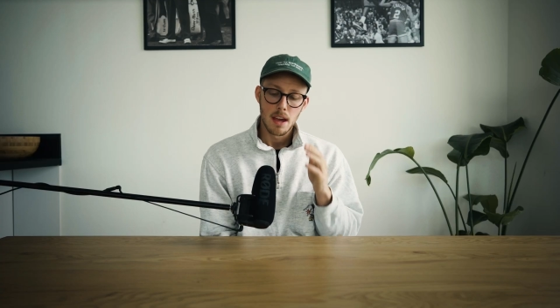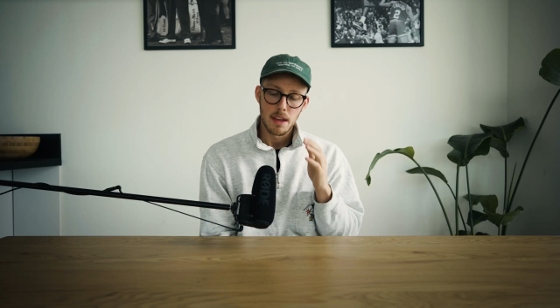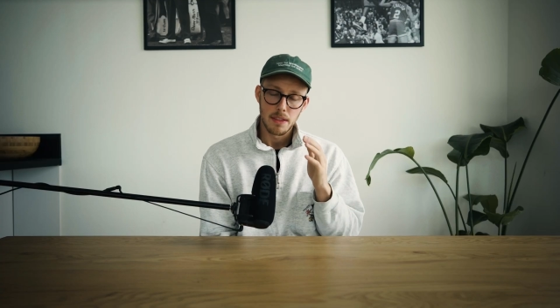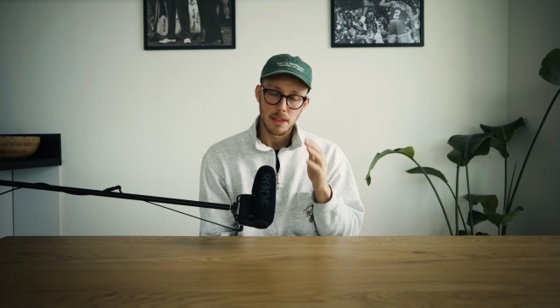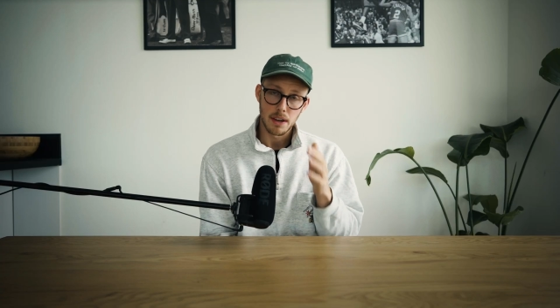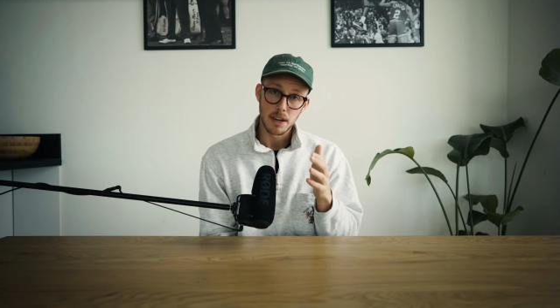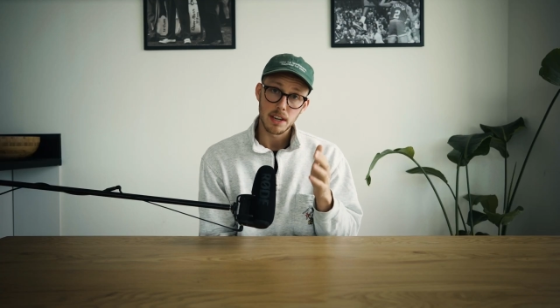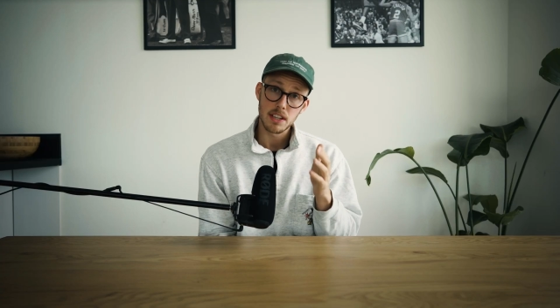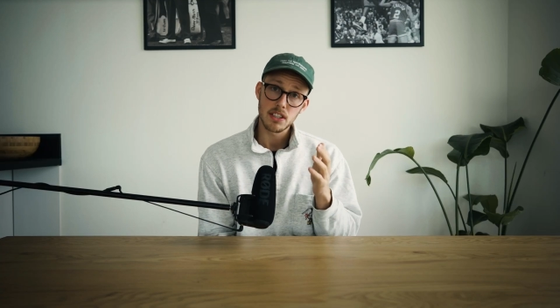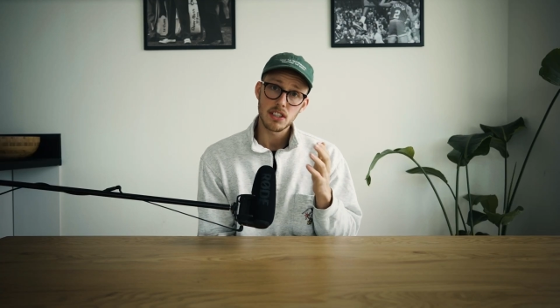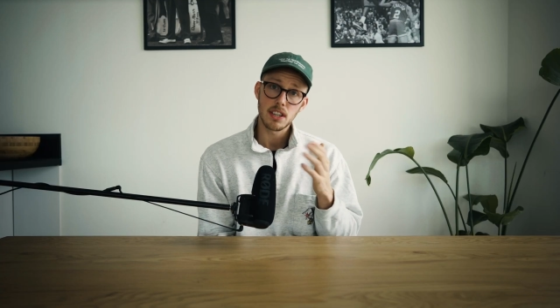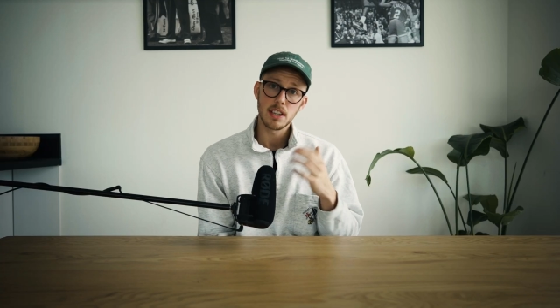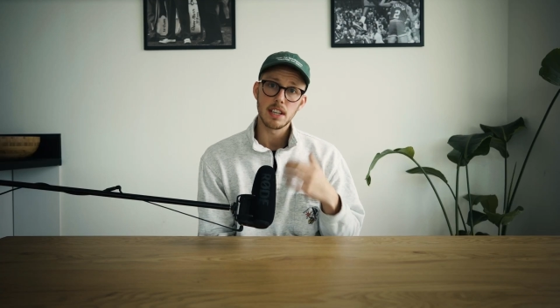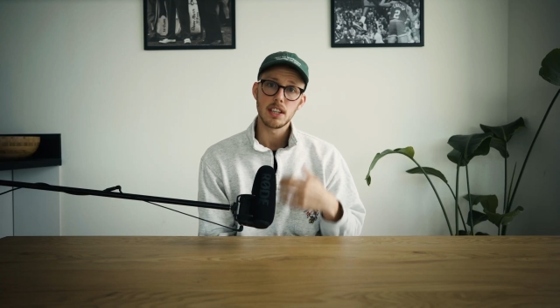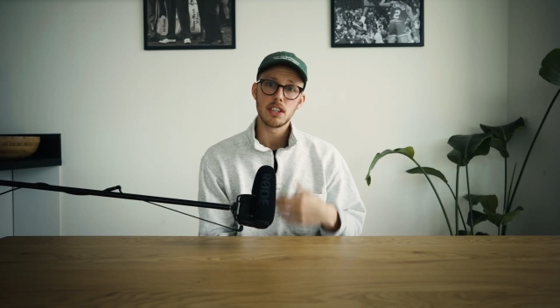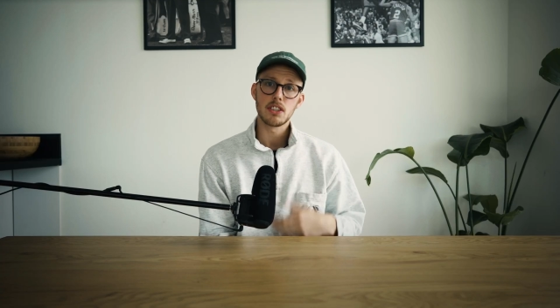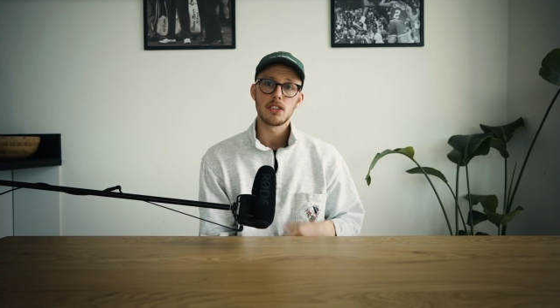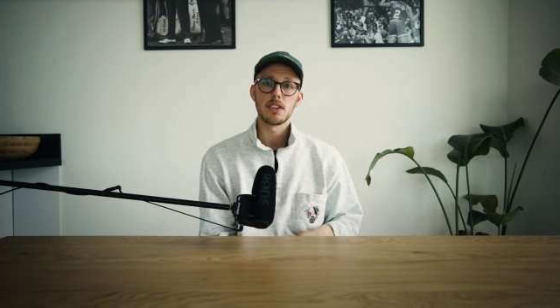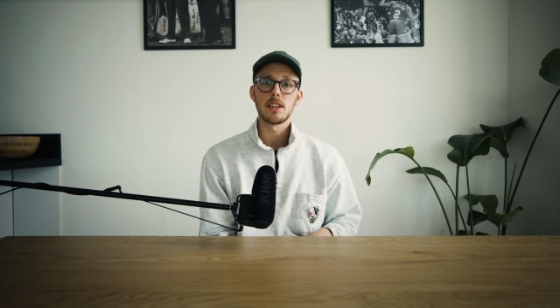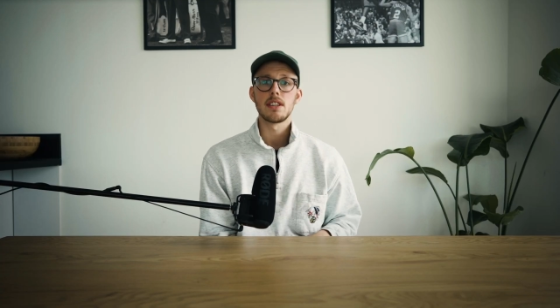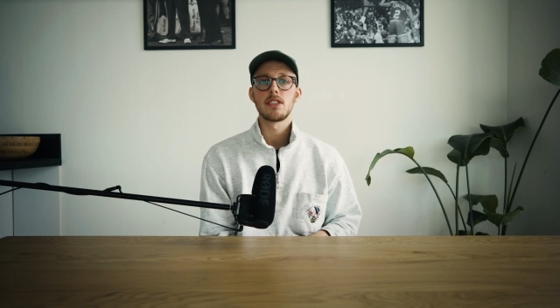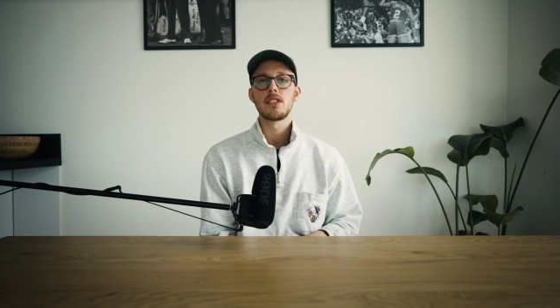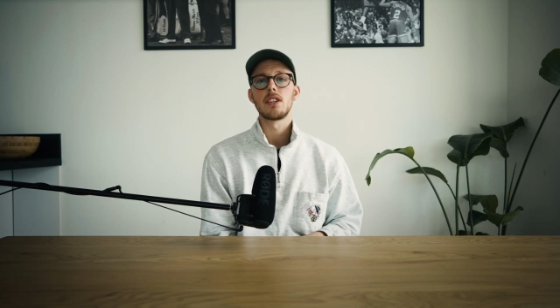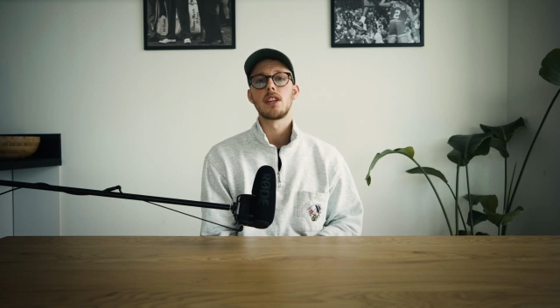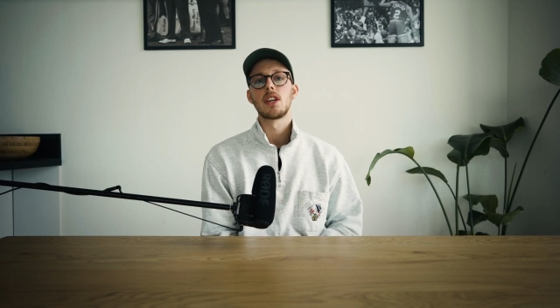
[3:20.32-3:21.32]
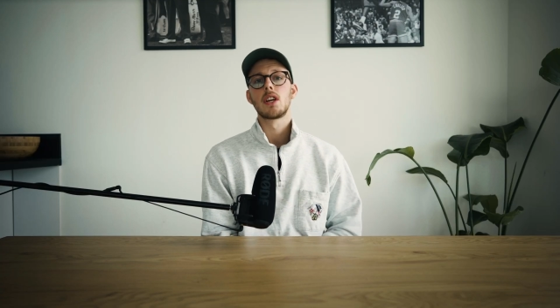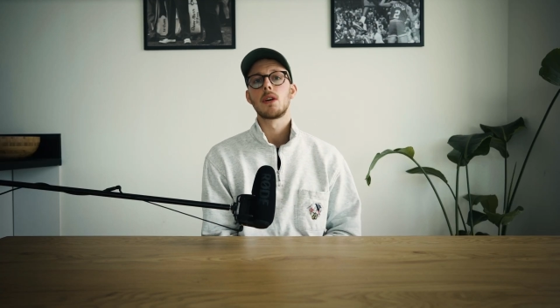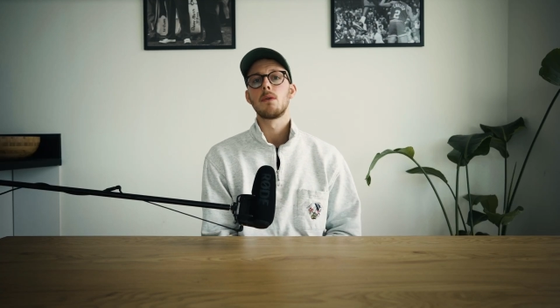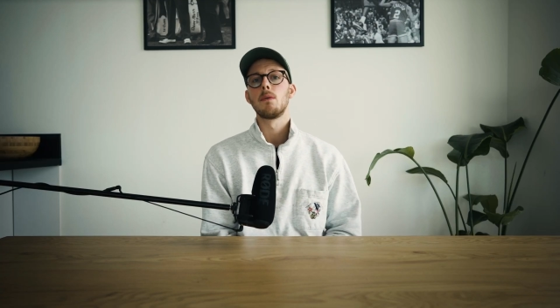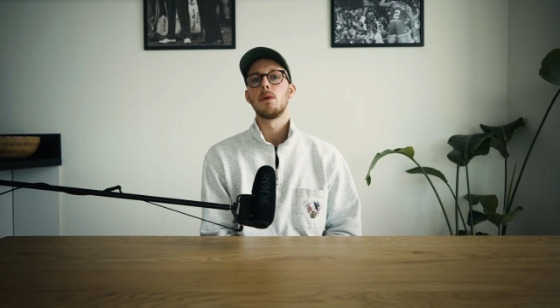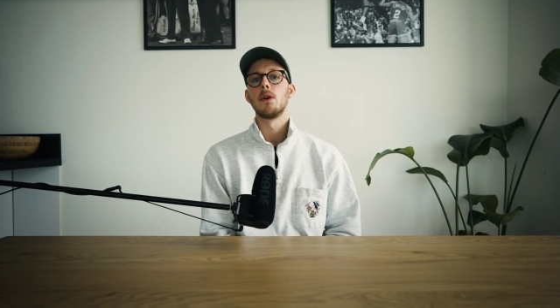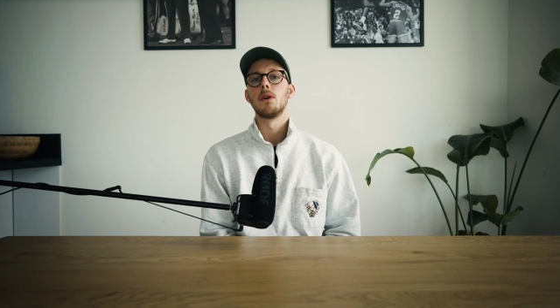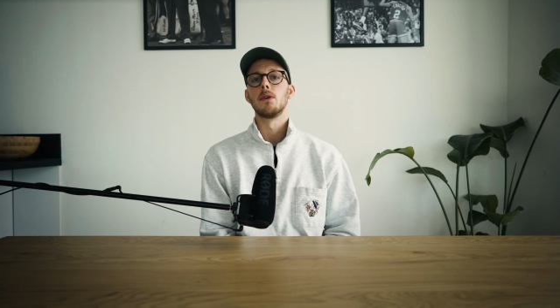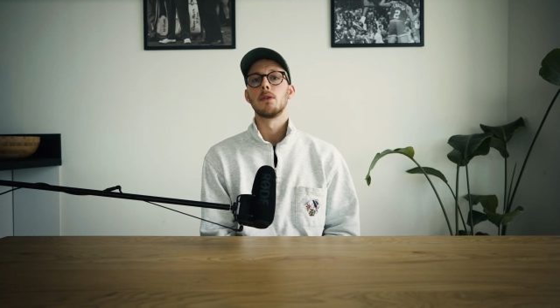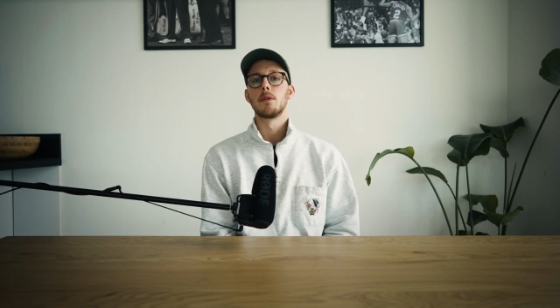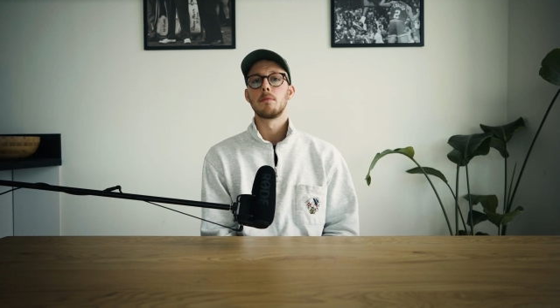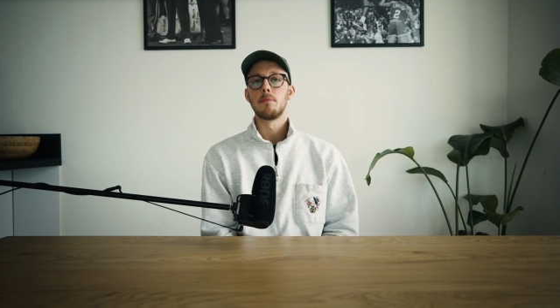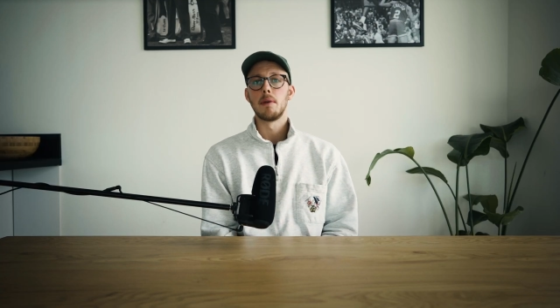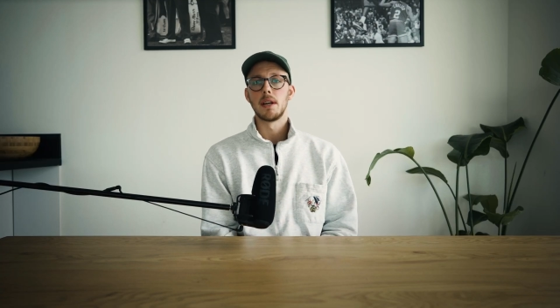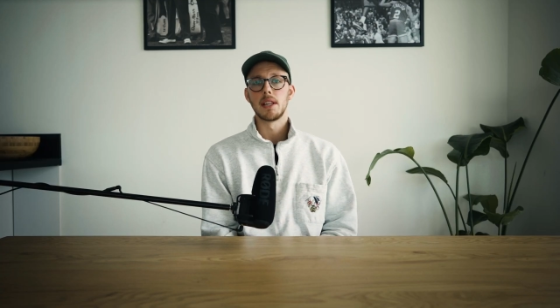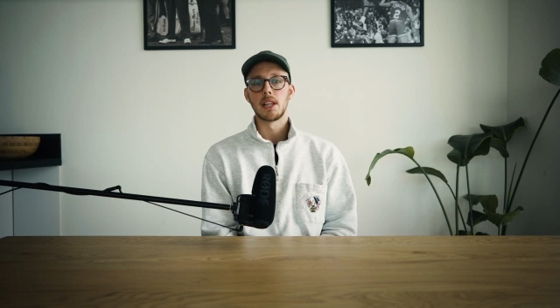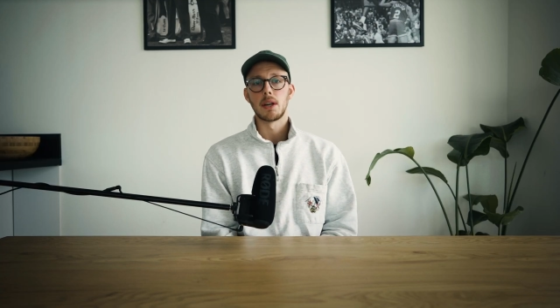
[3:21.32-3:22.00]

There is an interesting quote by